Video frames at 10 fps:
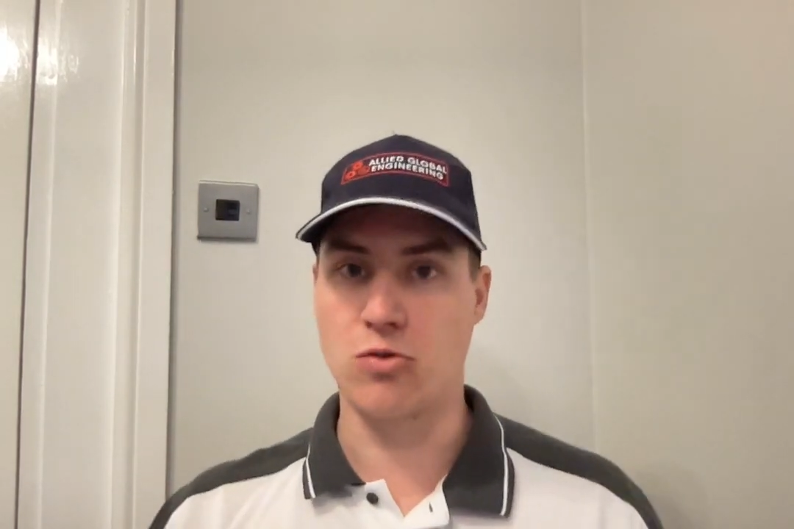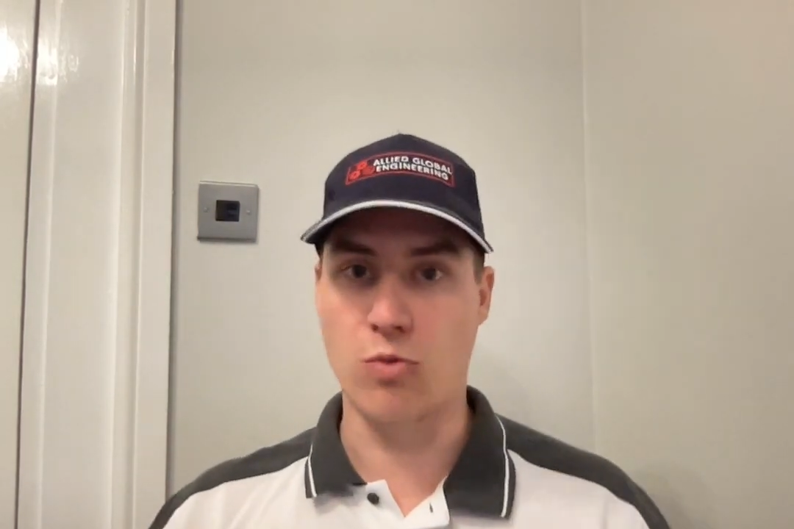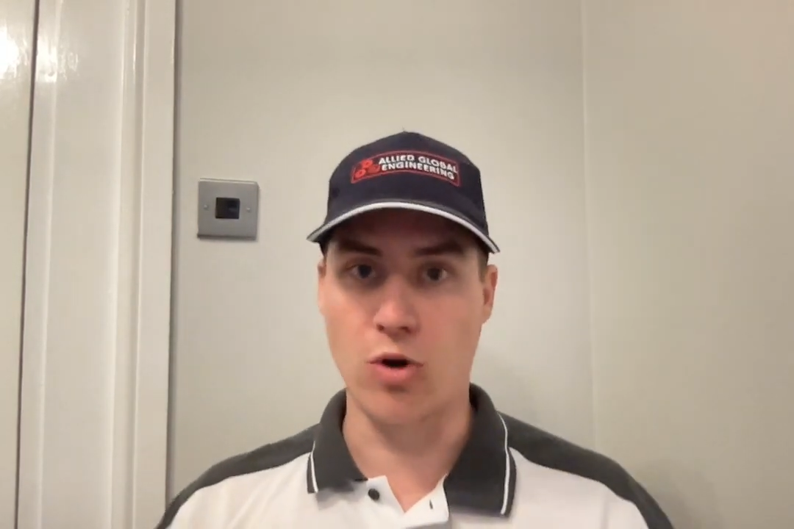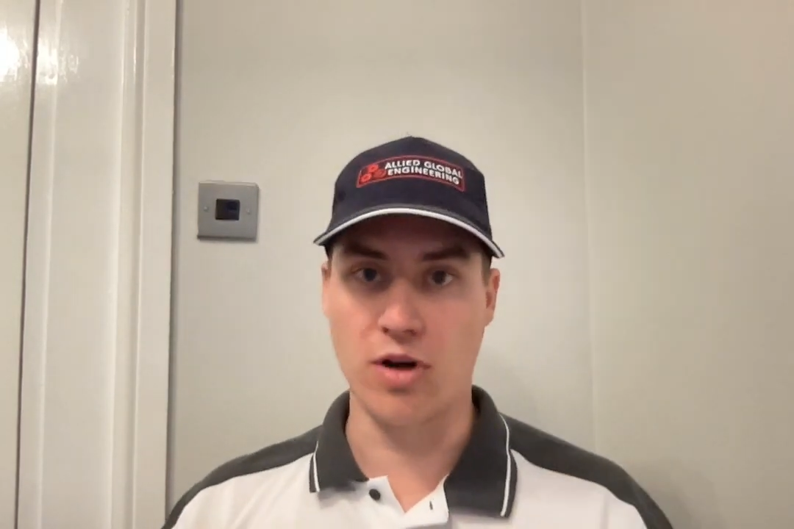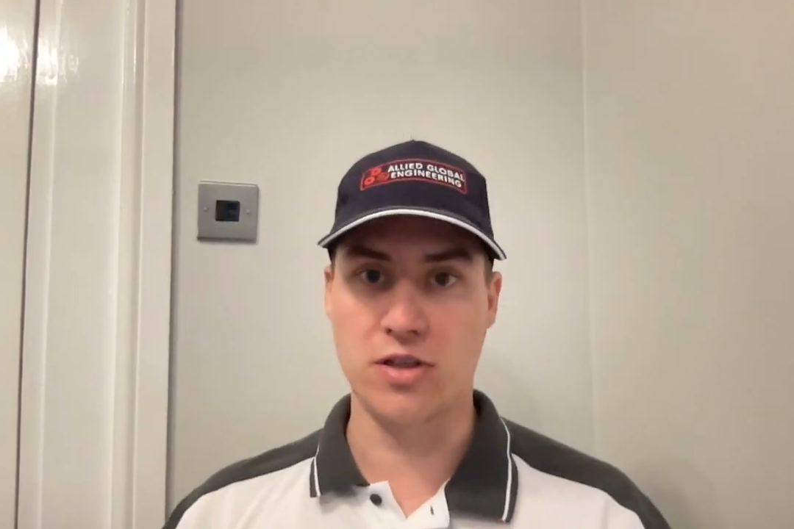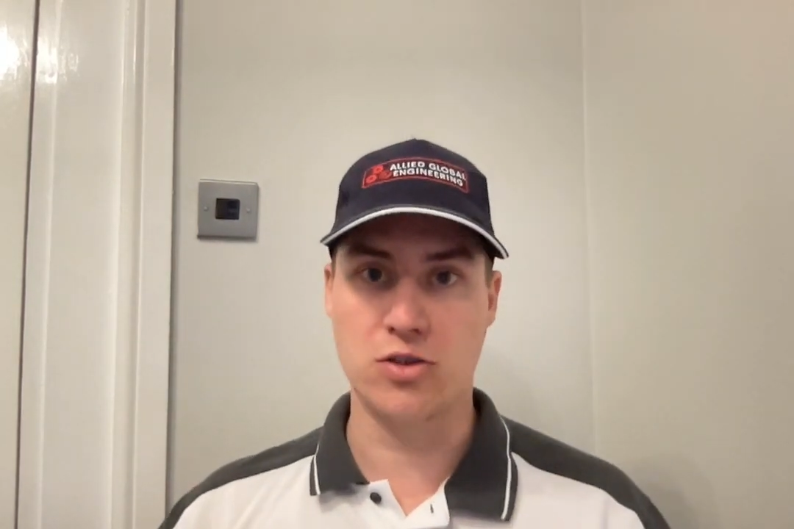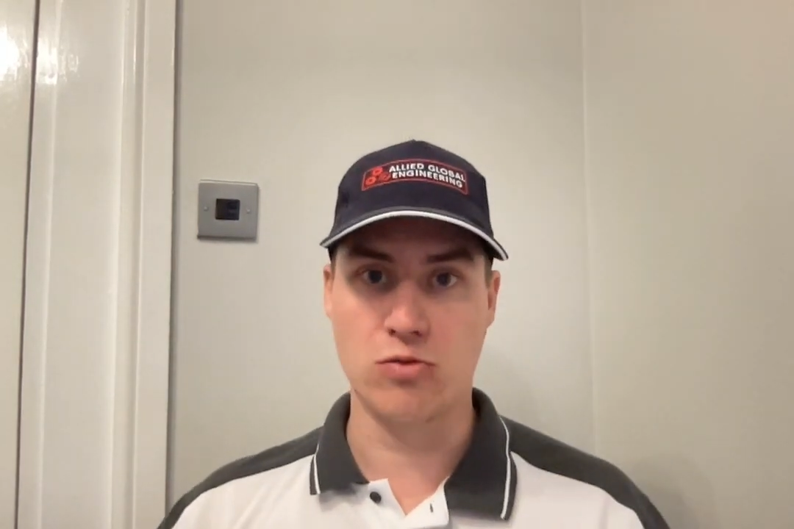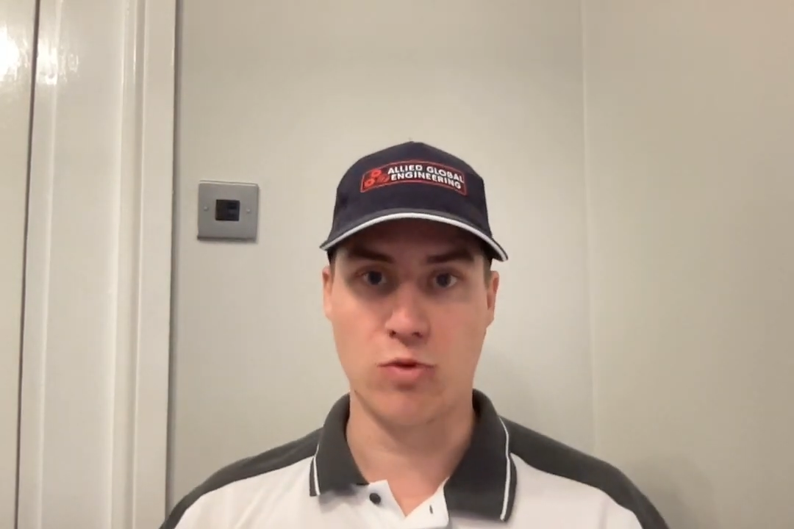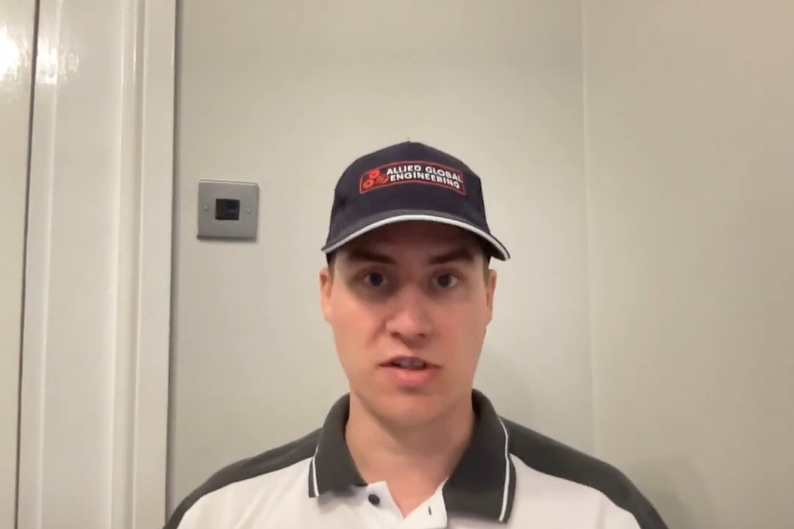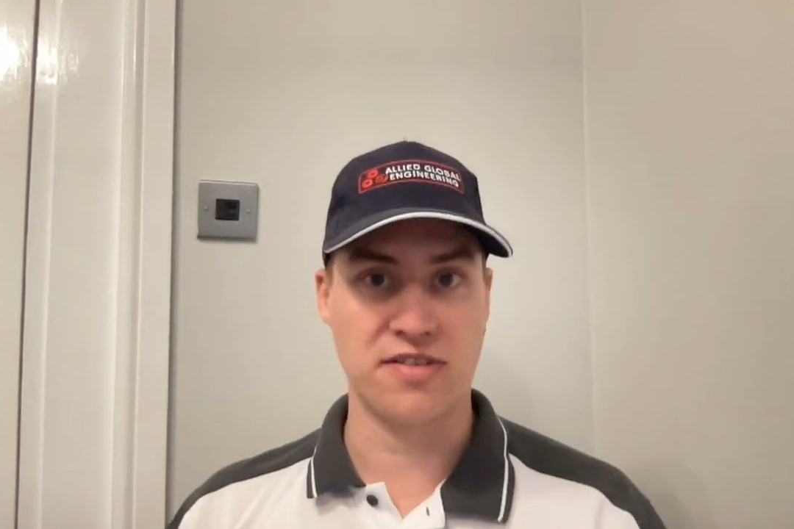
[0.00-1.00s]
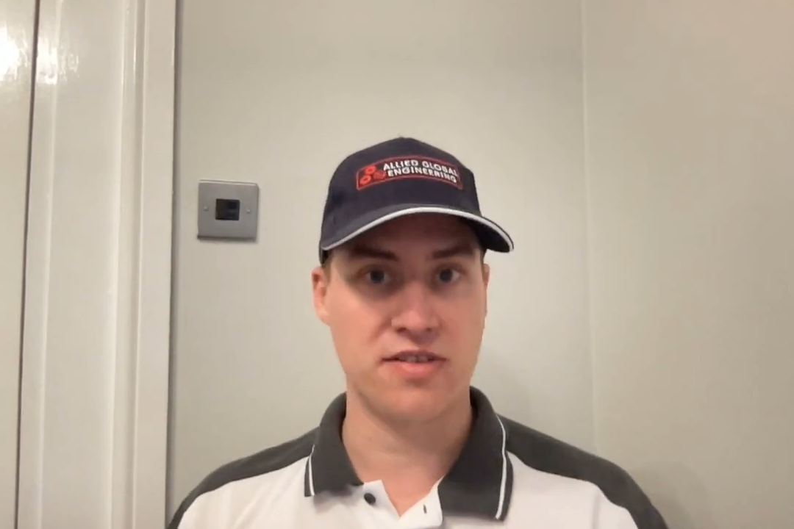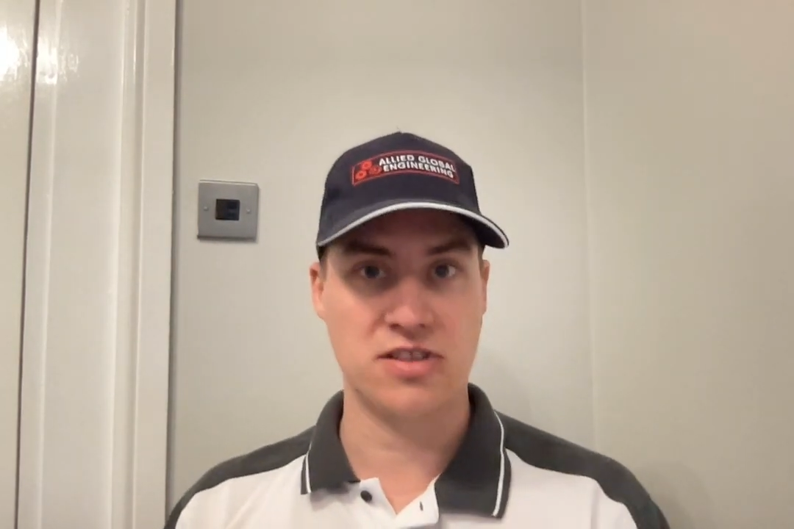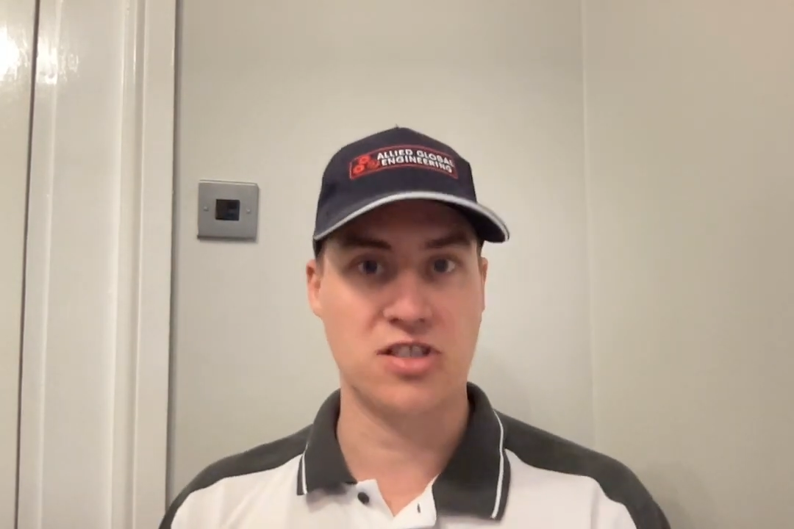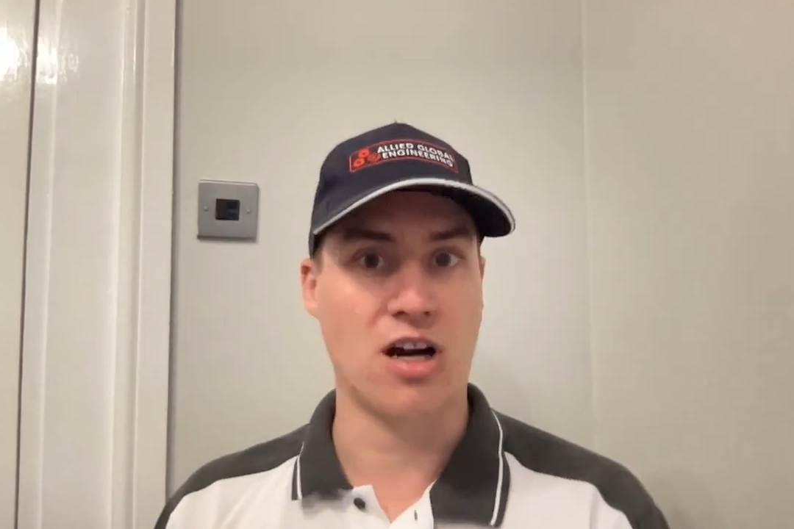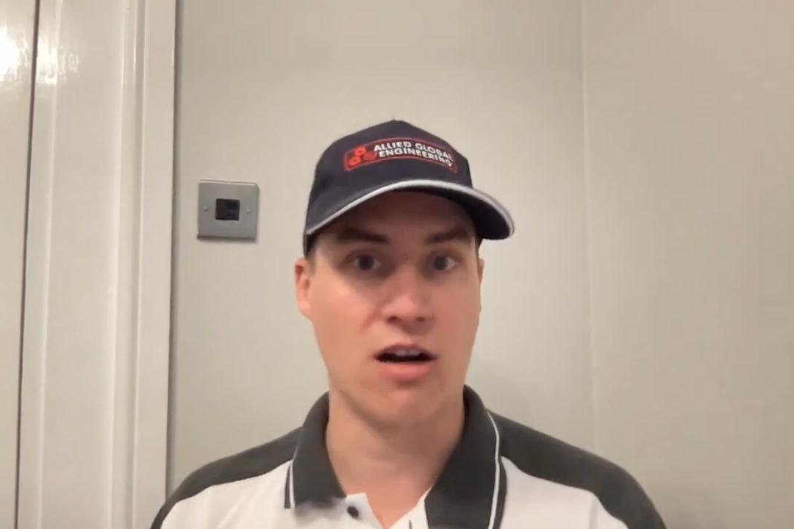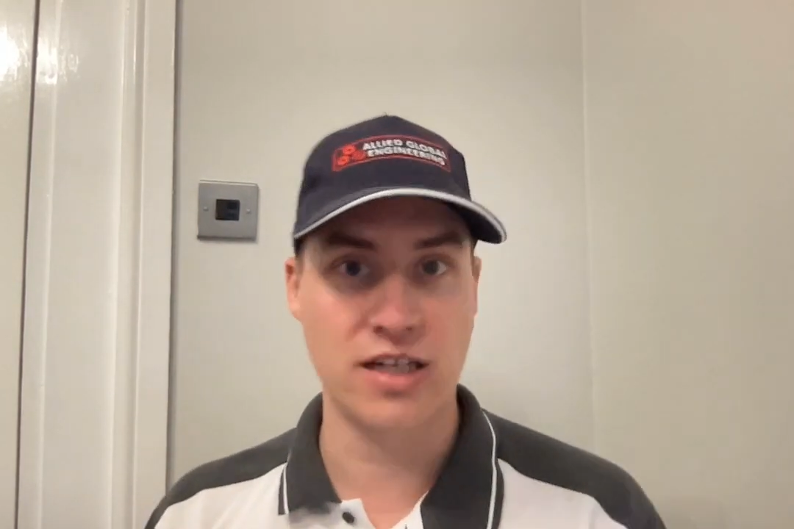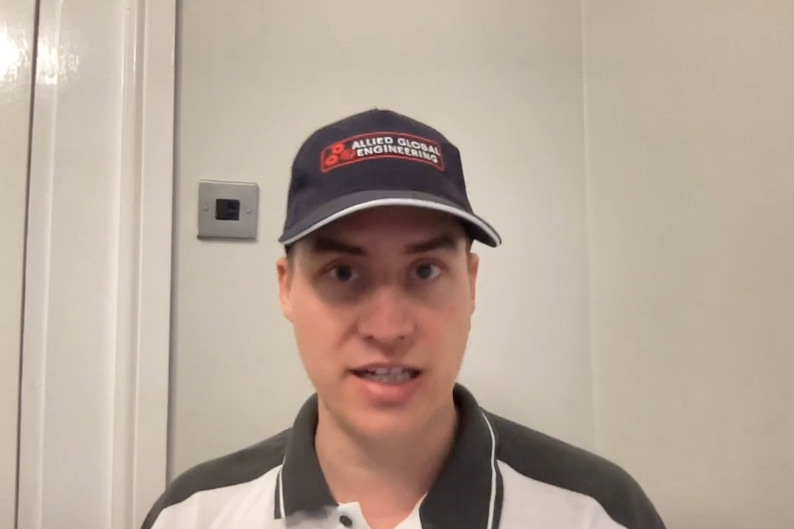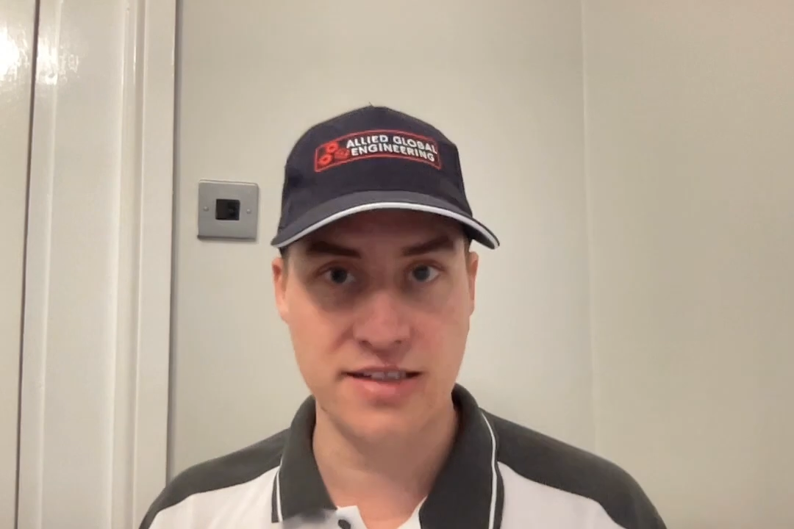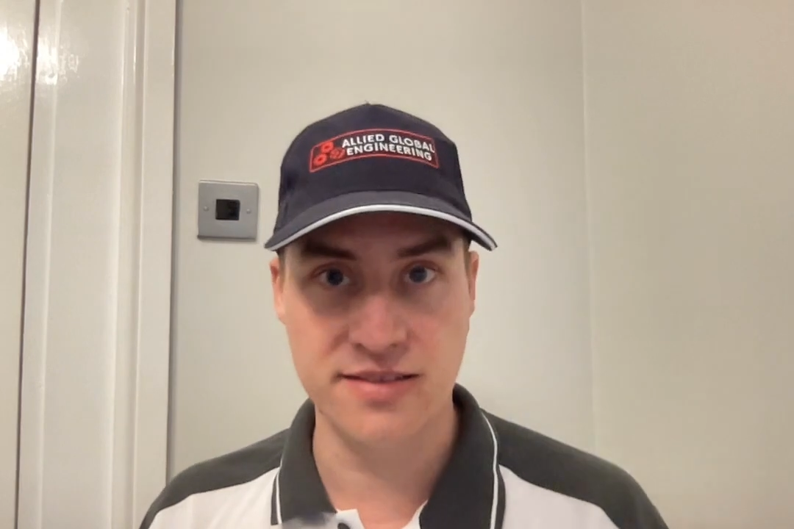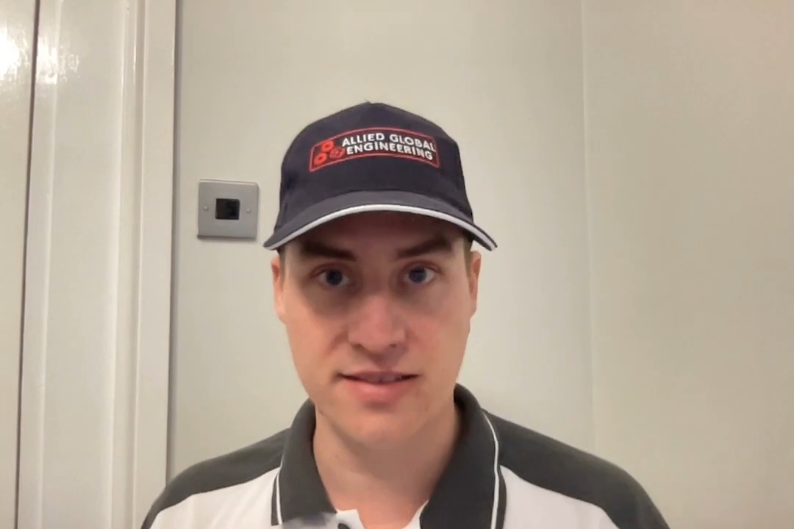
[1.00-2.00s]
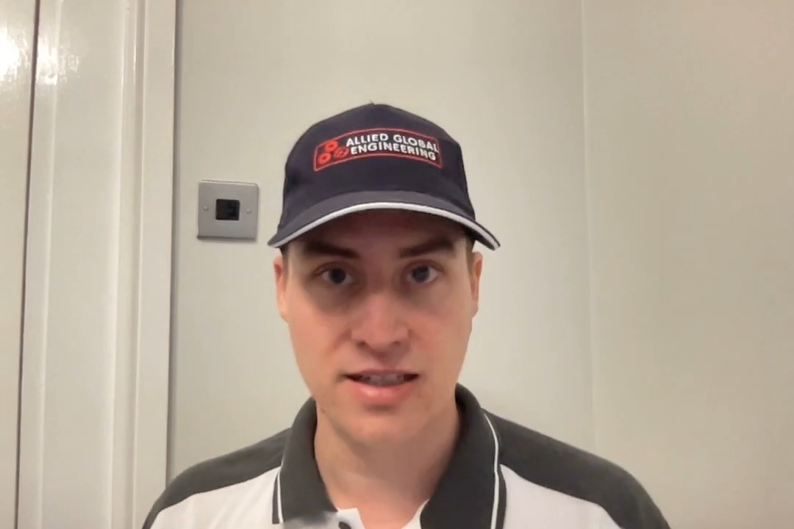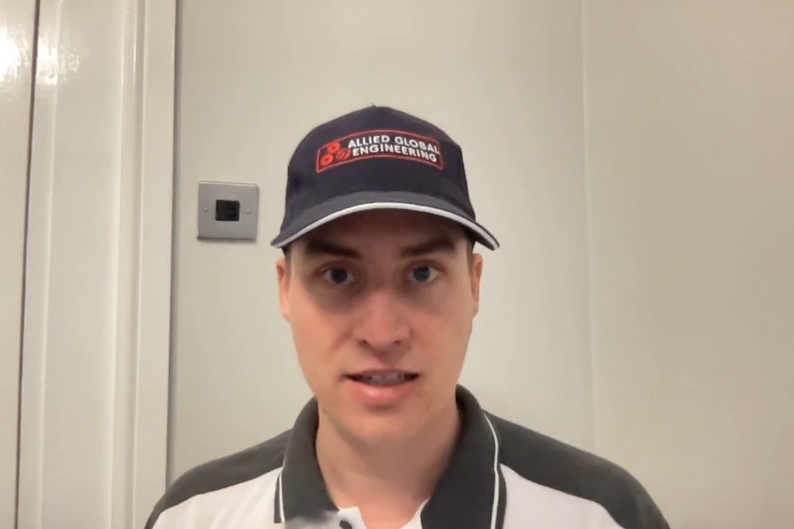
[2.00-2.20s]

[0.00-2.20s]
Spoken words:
work towards targets